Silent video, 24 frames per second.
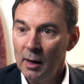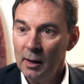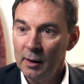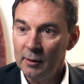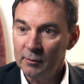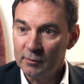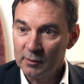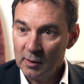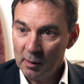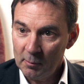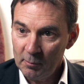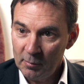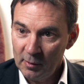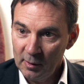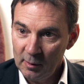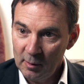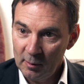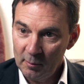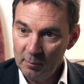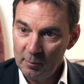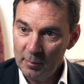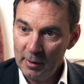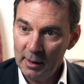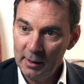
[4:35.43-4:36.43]
His company
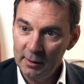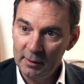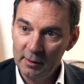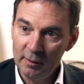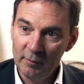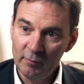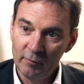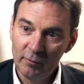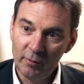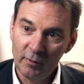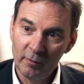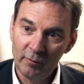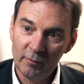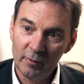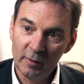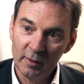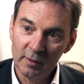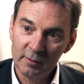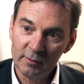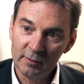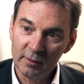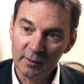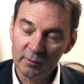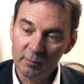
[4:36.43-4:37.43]
had paid him for the
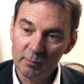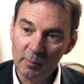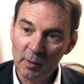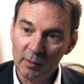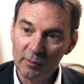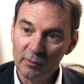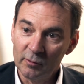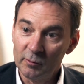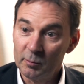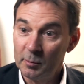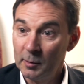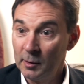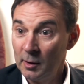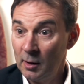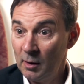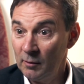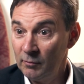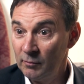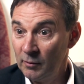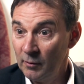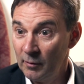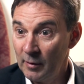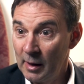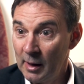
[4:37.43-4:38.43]
first 6 months, but
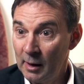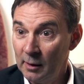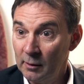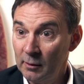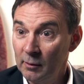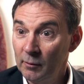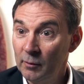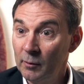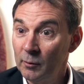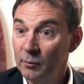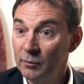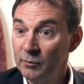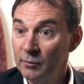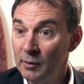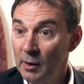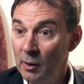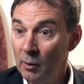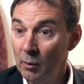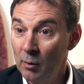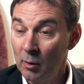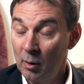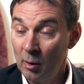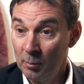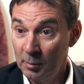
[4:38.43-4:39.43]
after that there was
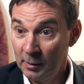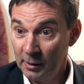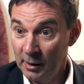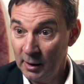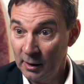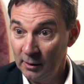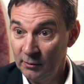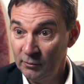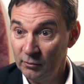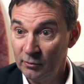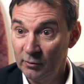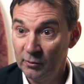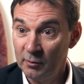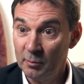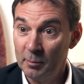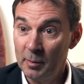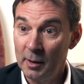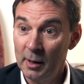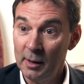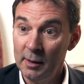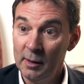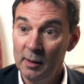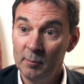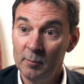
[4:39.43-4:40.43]
no obligation to
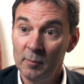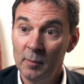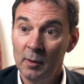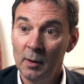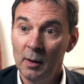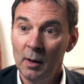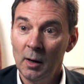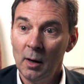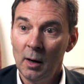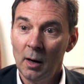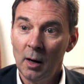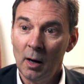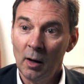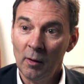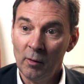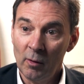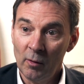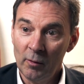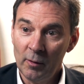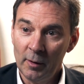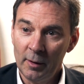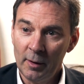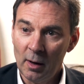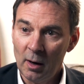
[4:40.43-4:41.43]
pay him
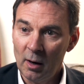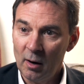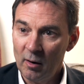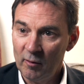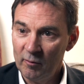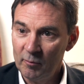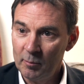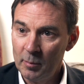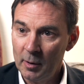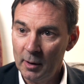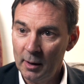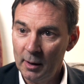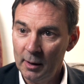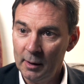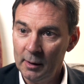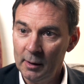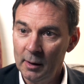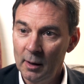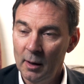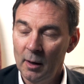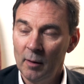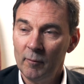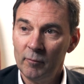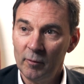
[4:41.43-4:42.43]
other than half pay
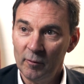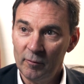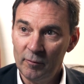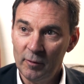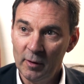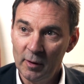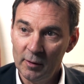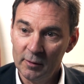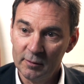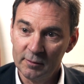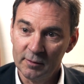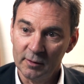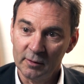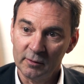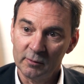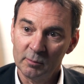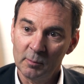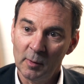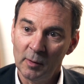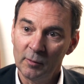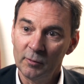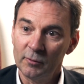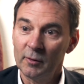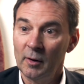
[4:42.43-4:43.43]
for further 6
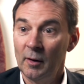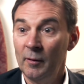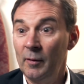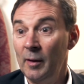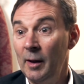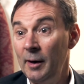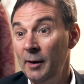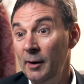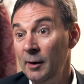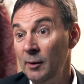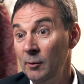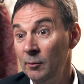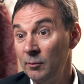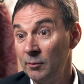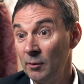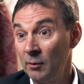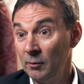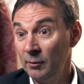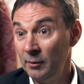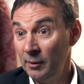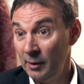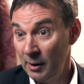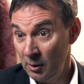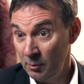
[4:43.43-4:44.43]
months, and then he was
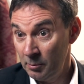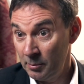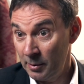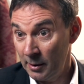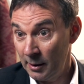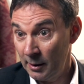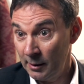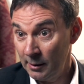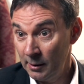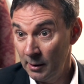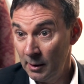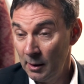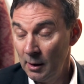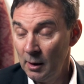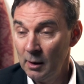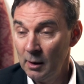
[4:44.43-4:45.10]
on no pay.